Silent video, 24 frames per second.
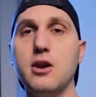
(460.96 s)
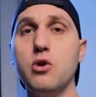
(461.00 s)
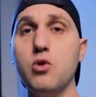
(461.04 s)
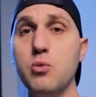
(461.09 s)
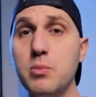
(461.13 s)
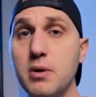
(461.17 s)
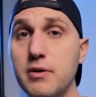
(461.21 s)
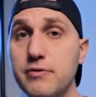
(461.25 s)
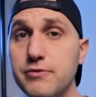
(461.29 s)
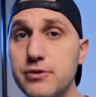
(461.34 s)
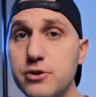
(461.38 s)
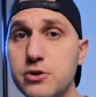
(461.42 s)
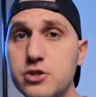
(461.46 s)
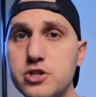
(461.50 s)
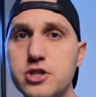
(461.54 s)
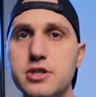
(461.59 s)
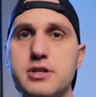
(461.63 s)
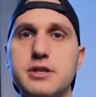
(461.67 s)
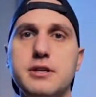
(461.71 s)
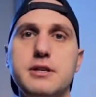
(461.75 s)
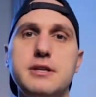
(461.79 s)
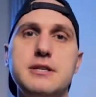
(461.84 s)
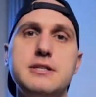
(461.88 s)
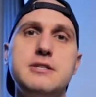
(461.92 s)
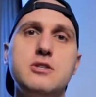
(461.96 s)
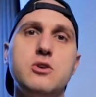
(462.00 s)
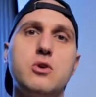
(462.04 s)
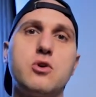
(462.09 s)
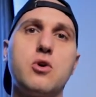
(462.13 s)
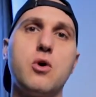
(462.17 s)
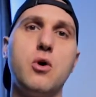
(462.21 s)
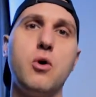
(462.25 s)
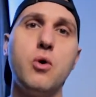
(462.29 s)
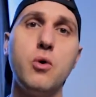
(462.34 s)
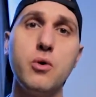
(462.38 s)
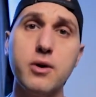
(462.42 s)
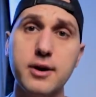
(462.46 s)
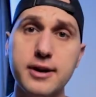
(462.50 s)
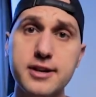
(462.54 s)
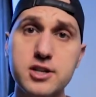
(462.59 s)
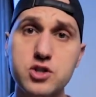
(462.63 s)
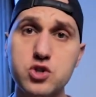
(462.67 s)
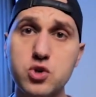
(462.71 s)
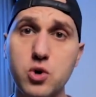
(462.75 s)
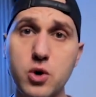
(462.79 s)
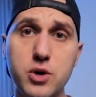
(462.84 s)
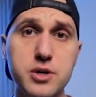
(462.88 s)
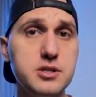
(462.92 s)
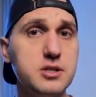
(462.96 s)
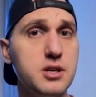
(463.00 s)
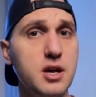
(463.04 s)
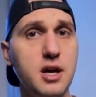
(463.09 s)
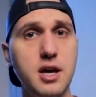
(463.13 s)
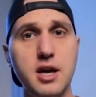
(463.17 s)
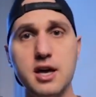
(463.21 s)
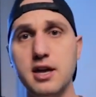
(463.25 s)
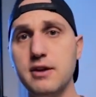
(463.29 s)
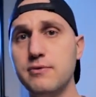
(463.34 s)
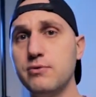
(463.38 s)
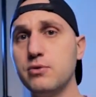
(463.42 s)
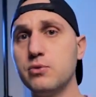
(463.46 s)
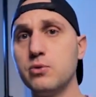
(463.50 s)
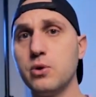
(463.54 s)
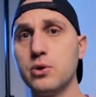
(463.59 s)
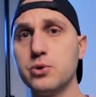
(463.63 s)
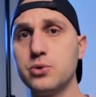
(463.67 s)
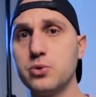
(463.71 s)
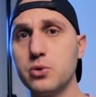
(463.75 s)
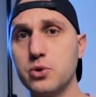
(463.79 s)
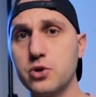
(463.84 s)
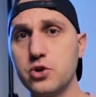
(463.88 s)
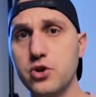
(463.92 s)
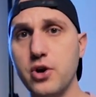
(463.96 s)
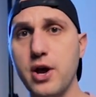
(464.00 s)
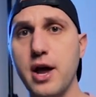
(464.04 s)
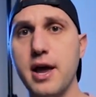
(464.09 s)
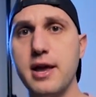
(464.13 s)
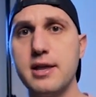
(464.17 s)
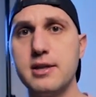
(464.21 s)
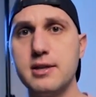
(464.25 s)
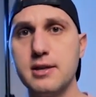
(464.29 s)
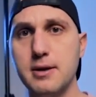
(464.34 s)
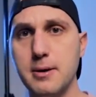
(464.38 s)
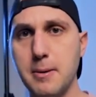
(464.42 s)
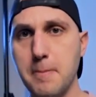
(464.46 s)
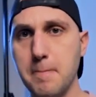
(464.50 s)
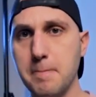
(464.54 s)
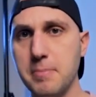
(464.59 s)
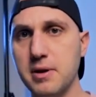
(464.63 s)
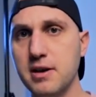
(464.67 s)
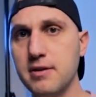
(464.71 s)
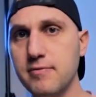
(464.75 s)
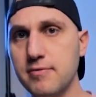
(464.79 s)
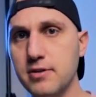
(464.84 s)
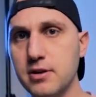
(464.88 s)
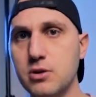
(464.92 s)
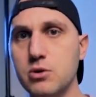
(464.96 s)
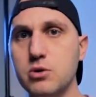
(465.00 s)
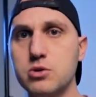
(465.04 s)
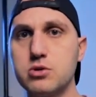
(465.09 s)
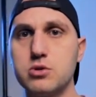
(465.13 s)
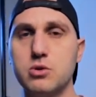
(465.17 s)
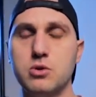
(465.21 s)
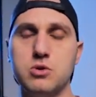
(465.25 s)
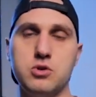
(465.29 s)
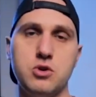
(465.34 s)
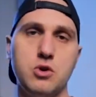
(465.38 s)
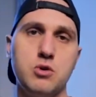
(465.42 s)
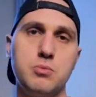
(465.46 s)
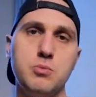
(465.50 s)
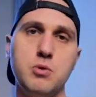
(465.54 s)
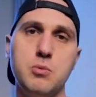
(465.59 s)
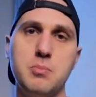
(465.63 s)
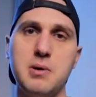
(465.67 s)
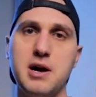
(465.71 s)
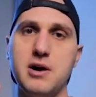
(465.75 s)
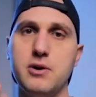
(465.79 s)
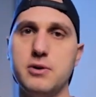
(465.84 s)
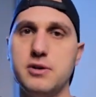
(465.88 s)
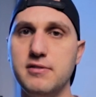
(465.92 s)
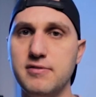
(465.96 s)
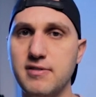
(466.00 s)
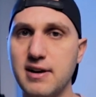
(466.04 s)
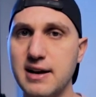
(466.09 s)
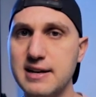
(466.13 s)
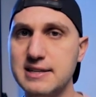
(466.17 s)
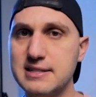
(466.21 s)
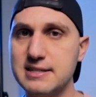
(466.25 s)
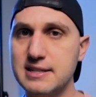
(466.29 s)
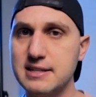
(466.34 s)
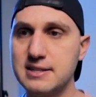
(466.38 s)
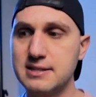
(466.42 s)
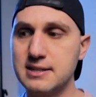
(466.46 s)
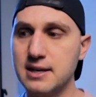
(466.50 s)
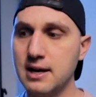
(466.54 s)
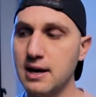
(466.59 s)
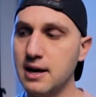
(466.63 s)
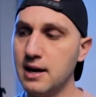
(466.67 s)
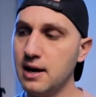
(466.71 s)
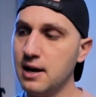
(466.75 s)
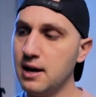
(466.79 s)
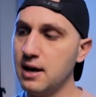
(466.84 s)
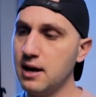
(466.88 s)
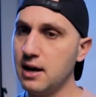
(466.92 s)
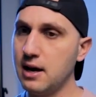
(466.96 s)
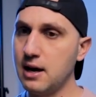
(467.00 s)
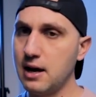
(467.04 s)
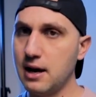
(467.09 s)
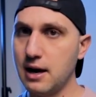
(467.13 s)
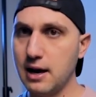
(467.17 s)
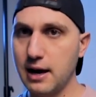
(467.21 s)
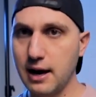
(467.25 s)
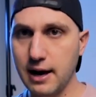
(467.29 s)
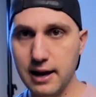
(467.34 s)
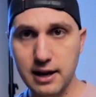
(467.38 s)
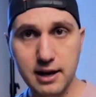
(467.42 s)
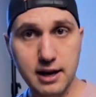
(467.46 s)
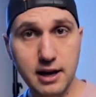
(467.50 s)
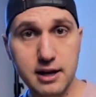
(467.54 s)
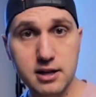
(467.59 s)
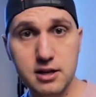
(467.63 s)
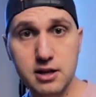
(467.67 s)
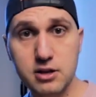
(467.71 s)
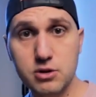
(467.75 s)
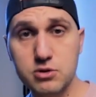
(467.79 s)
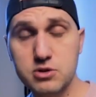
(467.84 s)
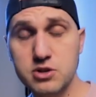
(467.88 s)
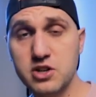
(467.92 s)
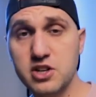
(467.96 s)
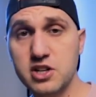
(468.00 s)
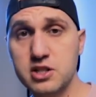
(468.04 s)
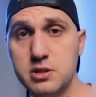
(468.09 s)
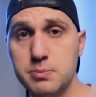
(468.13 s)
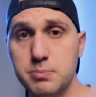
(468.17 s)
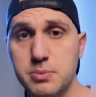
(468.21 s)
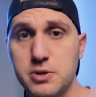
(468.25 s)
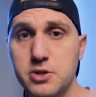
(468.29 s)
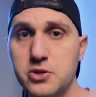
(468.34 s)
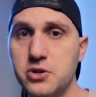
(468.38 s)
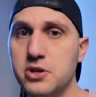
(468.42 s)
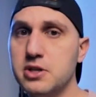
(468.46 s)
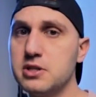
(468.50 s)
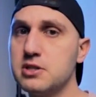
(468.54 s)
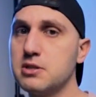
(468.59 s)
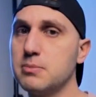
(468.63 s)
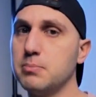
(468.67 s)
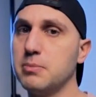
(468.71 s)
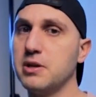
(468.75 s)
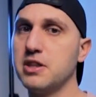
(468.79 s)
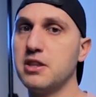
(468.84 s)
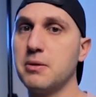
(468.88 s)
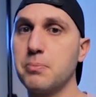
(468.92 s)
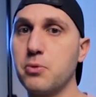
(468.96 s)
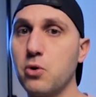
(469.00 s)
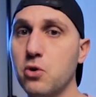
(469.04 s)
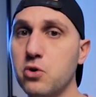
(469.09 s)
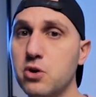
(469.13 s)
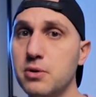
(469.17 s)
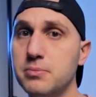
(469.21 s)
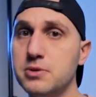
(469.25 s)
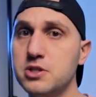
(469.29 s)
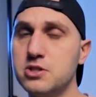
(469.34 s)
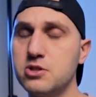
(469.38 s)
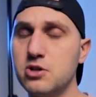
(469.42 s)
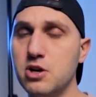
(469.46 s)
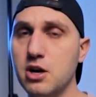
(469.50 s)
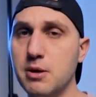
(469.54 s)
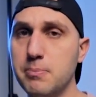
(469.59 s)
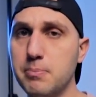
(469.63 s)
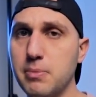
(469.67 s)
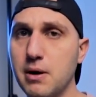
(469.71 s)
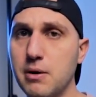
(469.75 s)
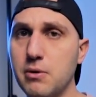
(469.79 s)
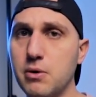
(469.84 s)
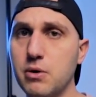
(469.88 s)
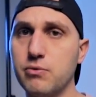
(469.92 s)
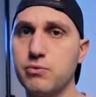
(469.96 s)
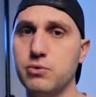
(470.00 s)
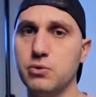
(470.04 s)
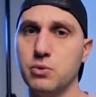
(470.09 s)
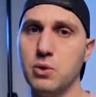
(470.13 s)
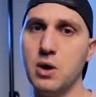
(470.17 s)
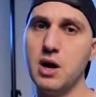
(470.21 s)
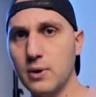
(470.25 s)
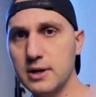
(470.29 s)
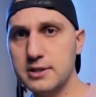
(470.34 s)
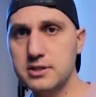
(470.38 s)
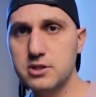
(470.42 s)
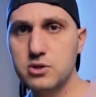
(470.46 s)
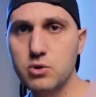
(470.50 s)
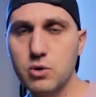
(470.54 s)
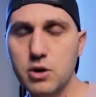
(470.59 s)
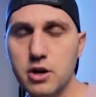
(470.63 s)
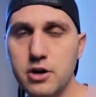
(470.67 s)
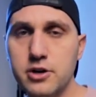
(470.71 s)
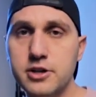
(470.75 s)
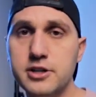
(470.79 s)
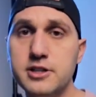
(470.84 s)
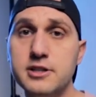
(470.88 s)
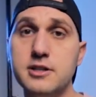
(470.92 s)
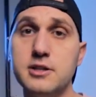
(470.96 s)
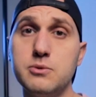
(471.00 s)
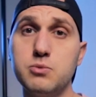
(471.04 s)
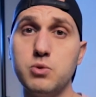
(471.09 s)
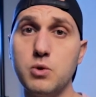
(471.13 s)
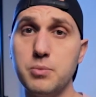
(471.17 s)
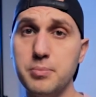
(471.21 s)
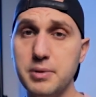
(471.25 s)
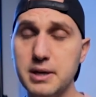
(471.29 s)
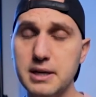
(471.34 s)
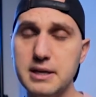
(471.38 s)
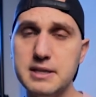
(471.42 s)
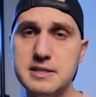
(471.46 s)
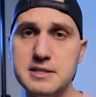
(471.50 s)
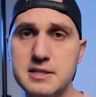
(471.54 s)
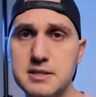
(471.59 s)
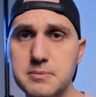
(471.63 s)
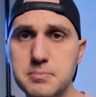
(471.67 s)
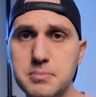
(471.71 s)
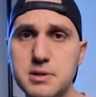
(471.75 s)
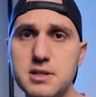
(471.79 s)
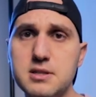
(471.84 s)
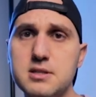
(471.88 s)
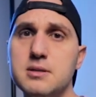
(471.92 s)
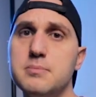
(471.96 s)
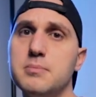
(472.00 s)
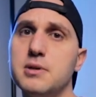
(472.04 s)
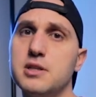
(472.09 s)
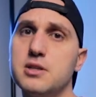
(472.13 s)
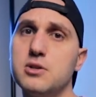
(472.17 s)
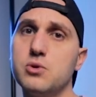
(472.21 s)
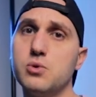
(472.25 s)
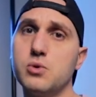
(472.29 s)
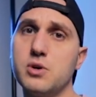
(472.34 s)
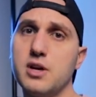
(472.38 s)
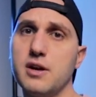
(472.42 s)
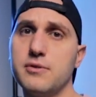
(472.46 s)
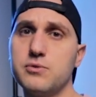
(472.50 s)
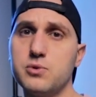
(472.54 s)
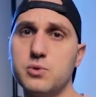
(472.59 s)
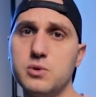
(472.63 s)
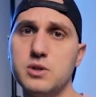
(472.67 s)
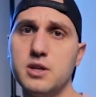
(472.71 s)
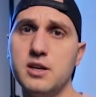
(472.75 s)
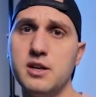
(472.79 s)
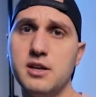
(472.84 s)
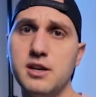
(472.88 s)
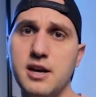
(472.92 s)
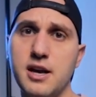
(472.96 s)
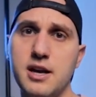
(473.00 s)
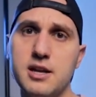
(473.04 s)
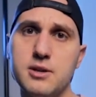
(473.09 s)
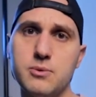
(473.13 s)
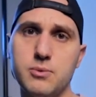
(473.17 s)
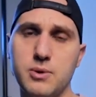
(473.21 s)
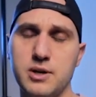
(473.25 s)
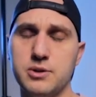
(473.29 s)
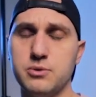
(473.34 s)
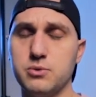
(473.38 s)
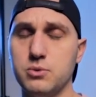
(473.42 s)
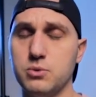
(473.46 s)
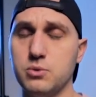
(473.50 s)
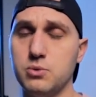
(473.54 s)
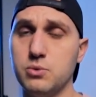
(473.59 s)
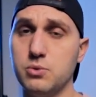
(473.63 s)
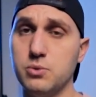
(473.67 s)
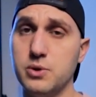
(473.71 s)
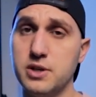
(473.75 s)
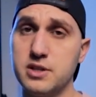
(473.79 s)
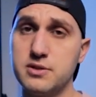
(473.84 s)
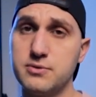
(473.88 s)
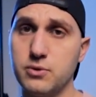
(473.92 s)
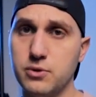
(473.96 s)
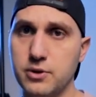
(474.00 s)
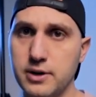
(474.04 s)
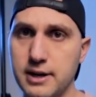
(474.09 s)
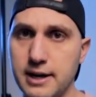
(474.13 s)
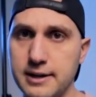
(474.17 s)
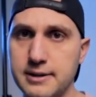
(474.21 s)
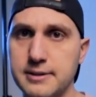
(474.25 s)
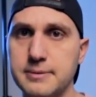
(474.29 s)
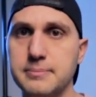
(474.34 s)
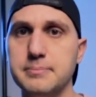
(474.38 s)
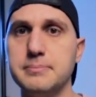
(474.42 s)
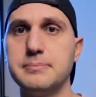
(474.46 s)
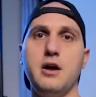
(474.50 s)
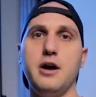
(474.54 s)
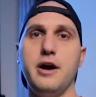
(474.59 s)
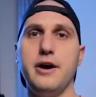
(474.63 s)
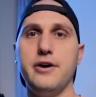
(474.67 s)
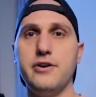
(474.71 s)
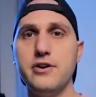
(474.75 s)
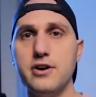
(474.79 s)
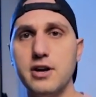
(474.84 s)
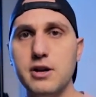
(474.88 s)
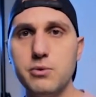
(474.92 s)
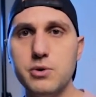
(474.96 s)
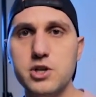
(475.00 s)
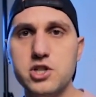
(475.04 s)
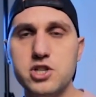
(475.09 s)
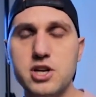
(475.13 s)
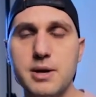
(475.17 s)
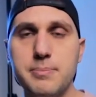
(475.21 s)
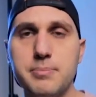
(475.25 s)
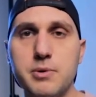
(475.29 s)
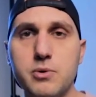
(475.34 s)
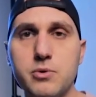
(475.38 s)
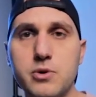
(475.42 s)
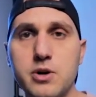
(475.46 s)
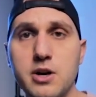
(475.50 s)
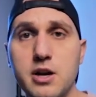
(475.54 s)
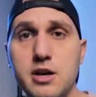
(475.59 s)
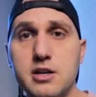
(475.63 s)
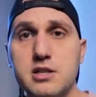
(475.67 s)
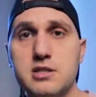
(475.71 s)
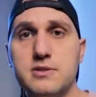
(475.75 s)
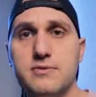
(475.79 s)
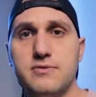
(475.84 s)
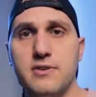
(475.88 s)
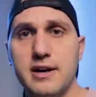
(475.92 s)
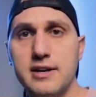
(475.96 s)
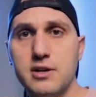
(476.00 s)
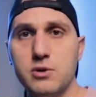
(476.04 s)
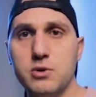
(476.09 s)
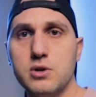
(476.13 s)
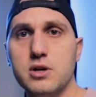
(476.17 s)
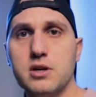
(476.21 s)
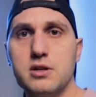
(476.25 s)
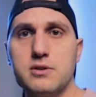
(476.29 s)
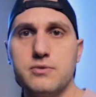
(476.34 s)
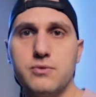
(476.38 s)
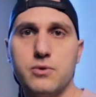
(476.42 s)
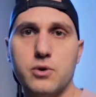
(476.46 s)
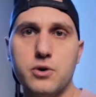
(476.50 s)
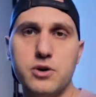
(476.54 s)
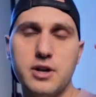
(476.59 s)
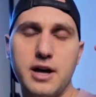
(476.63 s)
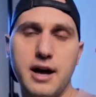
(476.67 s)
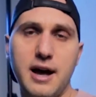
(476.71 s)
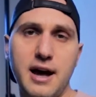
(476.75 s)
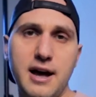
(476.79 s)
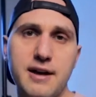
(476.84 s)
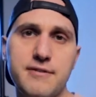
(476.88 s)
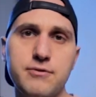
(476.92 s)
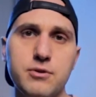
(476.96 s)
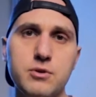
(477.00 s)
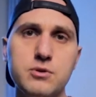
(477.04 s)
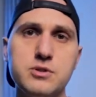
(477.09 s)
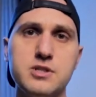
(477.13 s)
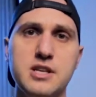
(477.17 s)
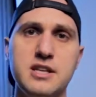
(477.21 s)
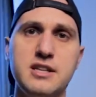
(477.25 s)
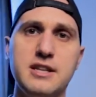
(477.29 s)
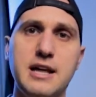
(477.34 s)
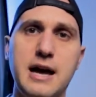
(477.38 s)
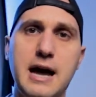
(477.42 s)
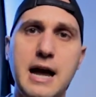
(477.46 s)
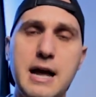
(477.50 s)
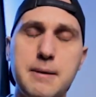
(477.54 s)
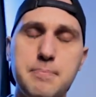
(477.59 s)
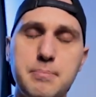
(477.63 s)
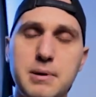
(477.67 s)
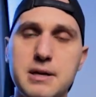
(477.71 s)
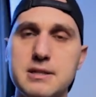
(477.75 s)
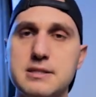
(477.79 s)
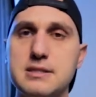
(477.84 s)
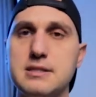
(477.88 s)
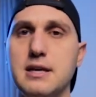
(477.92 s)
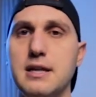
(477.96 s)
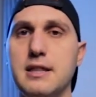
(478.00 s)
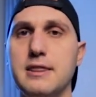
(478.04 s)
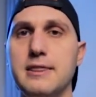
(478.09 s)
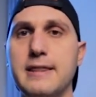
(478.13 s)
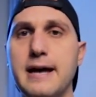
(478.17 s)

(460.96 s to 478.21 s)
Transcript: LumaFusion is your only choice if you want to create big videos on your mobile devices. I hate the user experience, but the program is really powerful. Once you learn it, it will be easy busy, but you have to dedicate 1 to 2 weeks for that. I really wish Apple released Final Cut for the iPhones and the iPads.